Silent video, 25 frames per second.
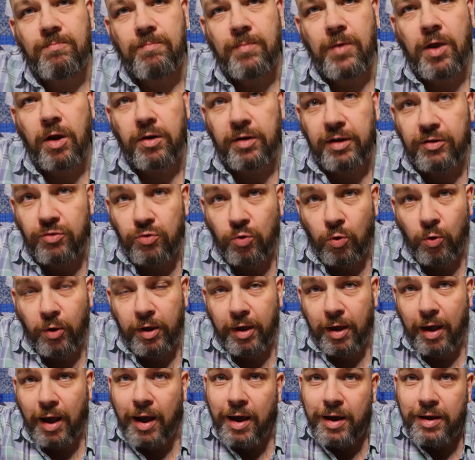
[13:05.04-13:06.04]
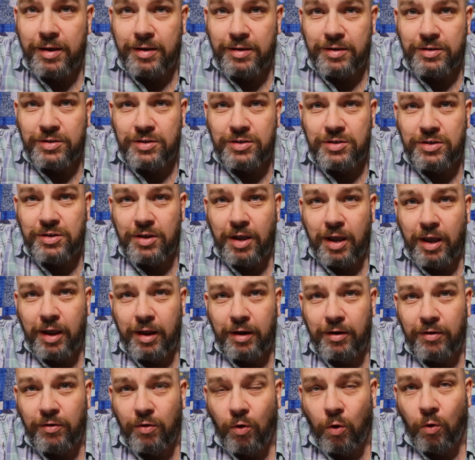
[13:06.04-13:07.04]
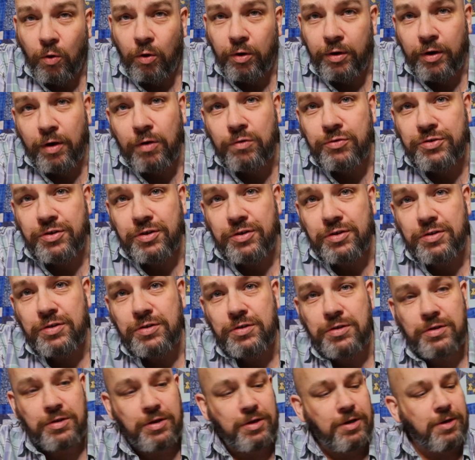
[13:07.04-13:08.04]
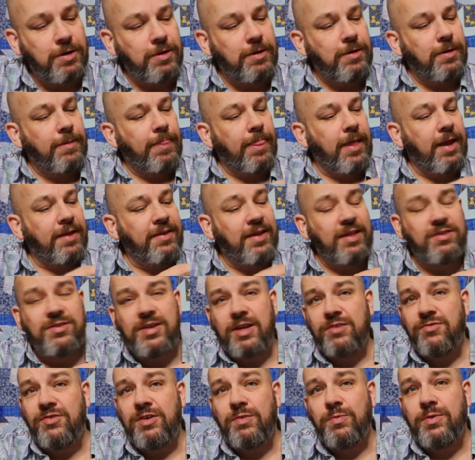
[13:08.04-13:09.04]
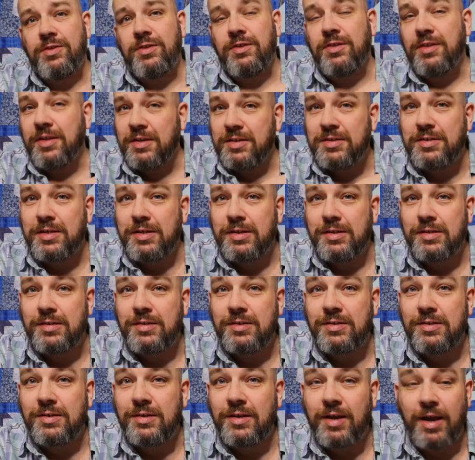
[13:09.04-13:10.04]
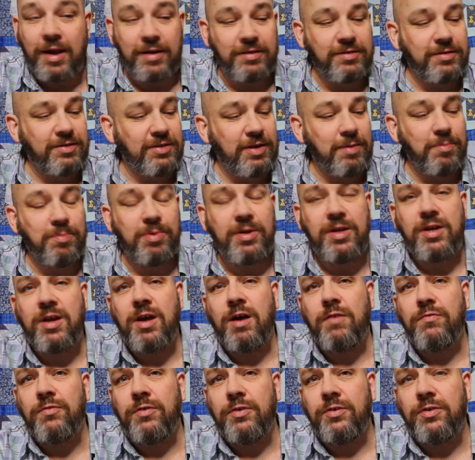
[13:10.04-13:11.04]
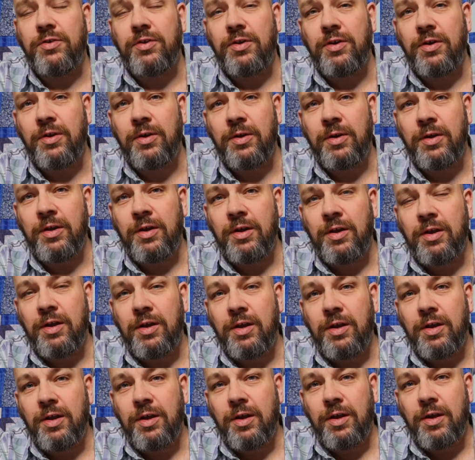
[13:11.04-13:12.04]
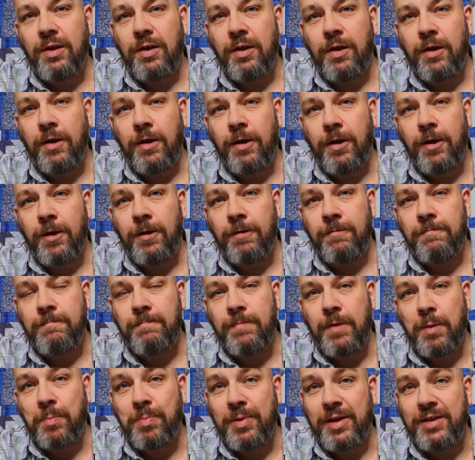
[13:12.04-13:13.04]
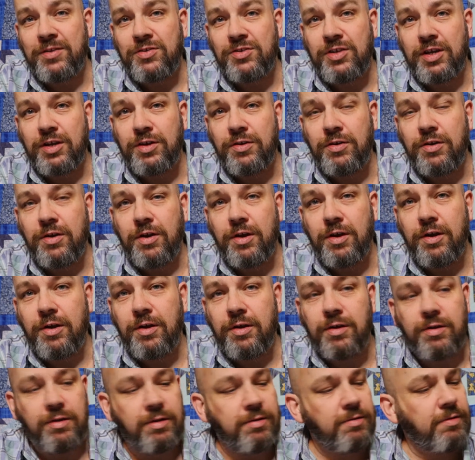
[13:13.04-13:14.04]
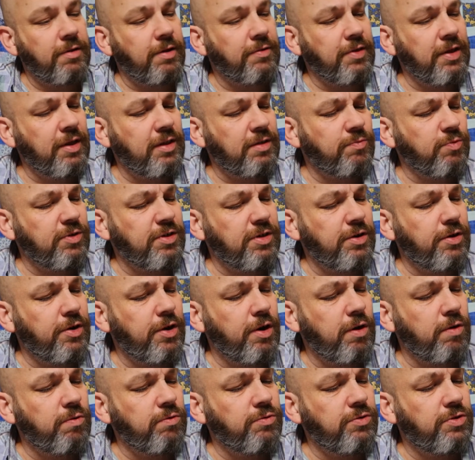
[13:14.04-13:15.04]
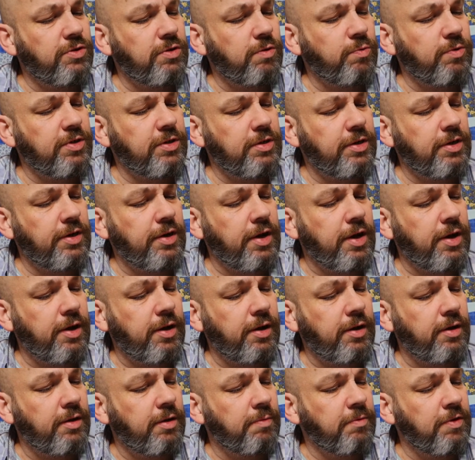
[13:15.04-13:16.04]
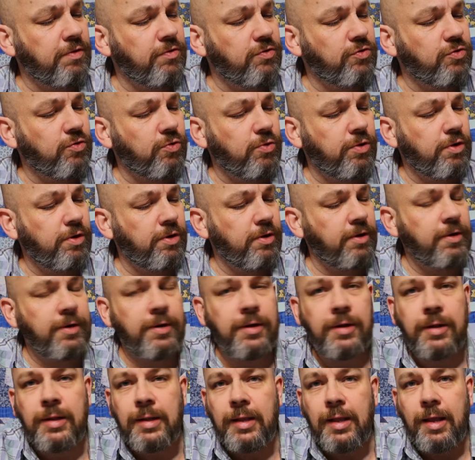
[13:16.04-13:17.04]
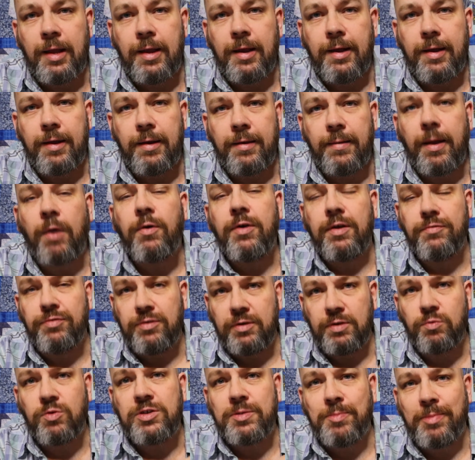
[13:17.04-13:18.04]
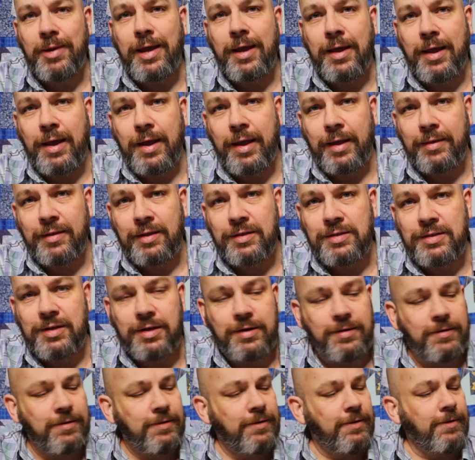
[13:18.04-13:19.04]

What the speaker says: cuddly toy eyes and or noses, and that's actually what this is. I simply covered a plastic, I think it was a nose, or was it an eye? I'm not sure. It was a black eye, that's it.